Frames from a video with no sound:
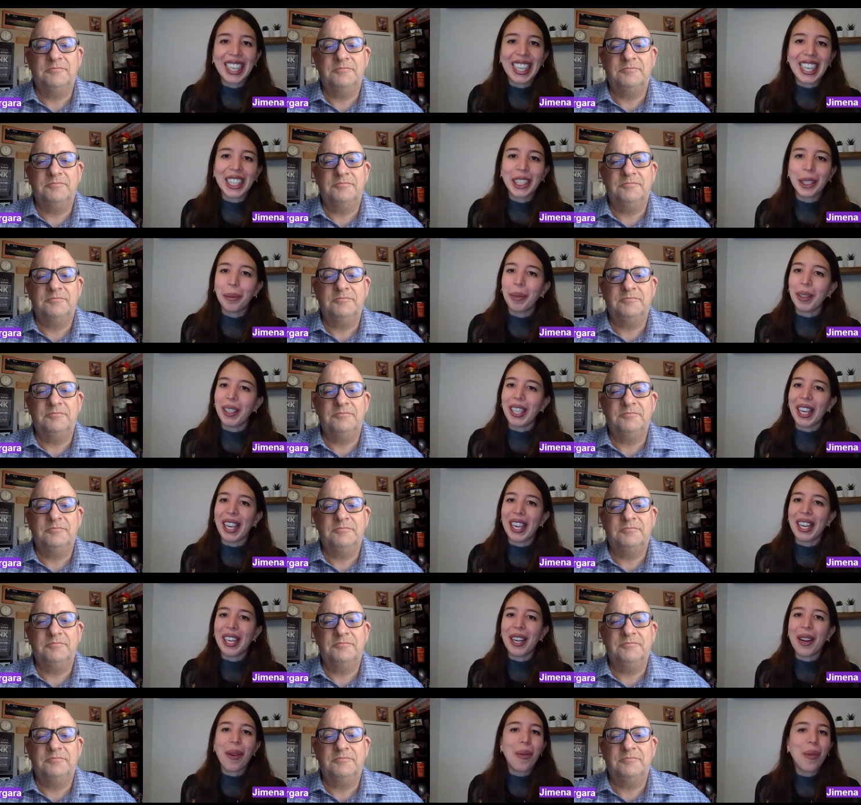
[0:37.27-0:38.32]

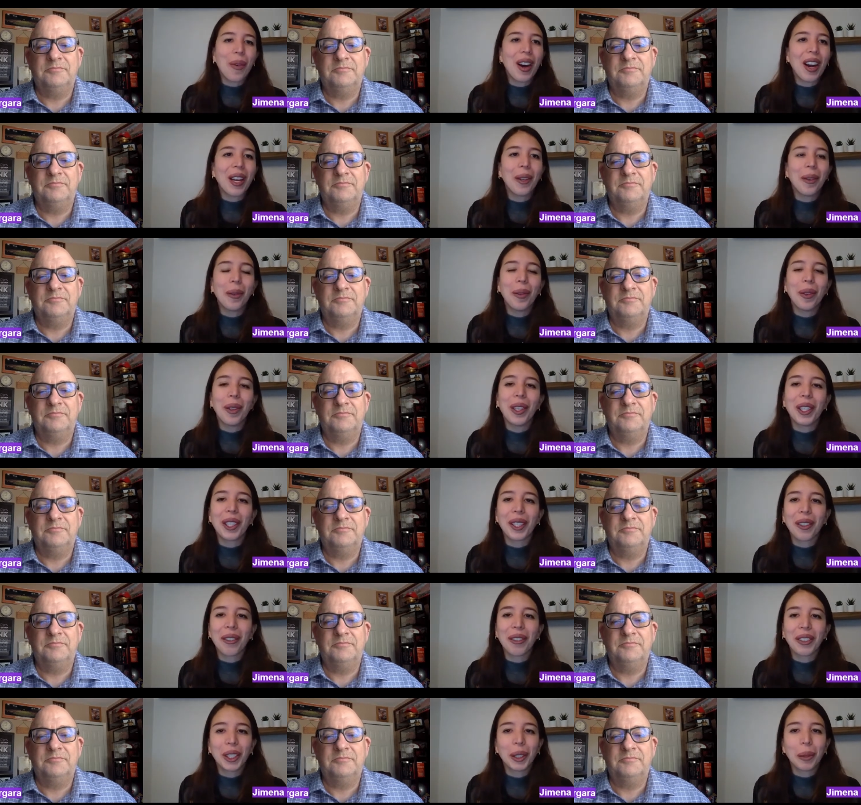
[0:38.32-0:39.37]
Speaker 1: ESPN Wide World
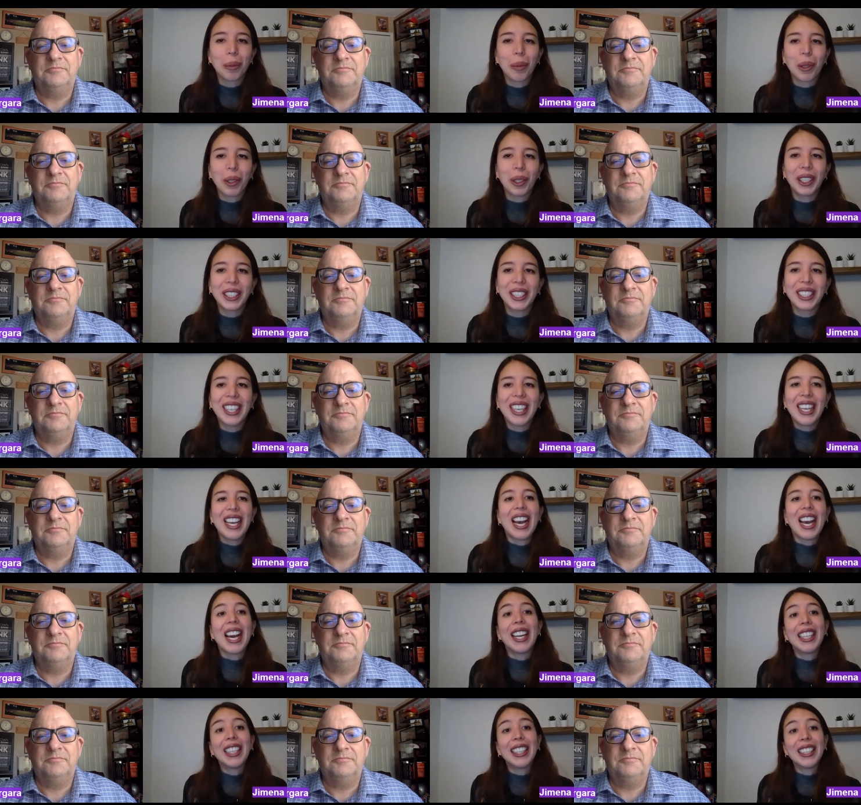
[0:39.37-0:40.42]
of Sports
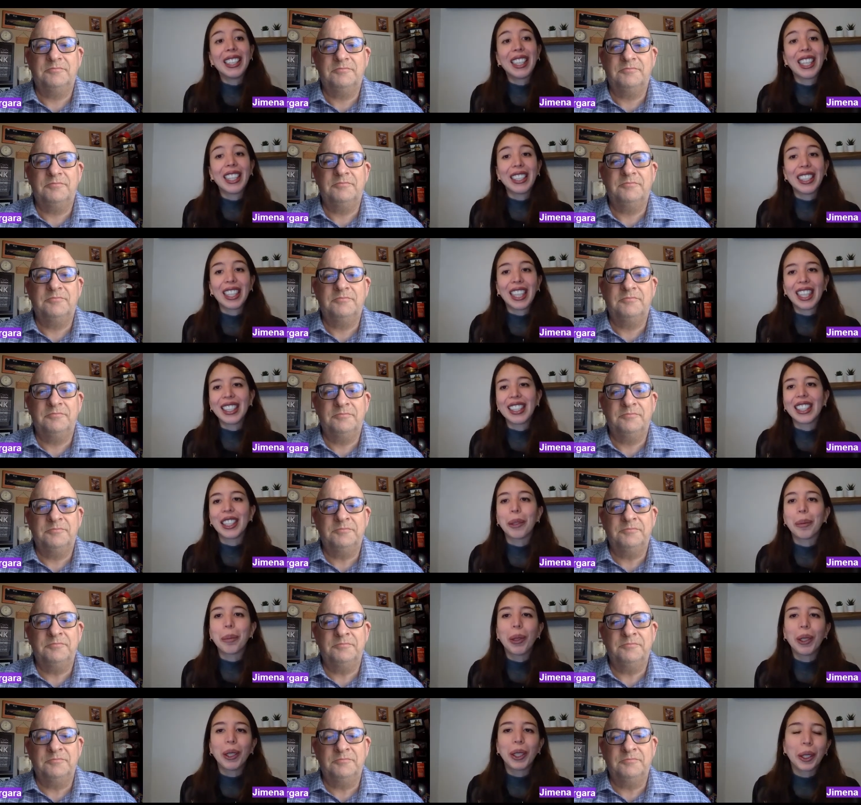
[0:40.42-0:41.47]
and, and as a
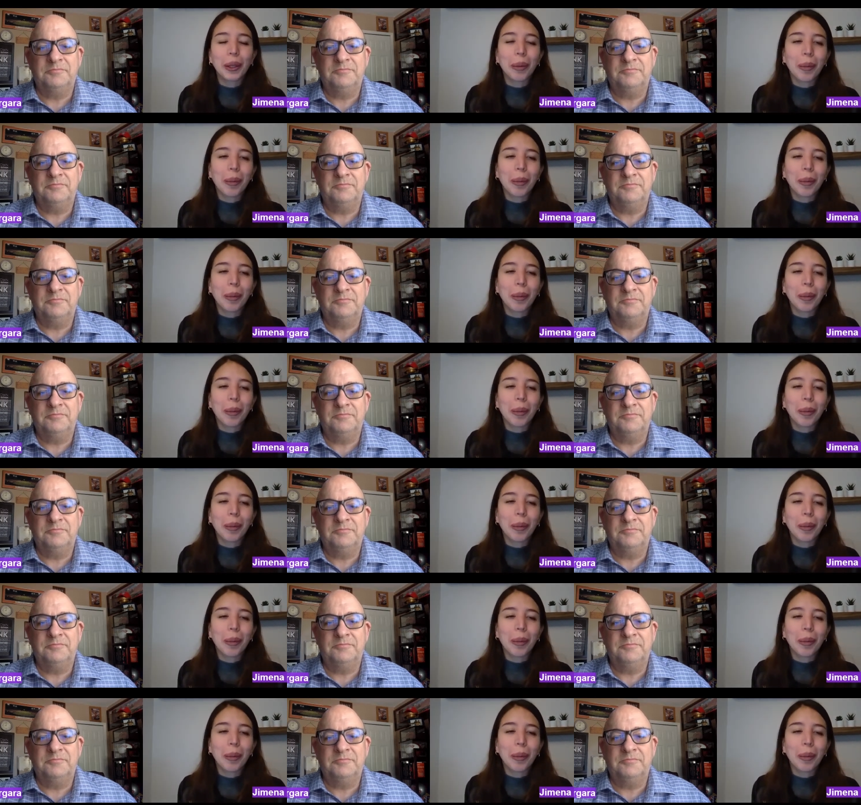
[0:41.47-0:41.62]
sports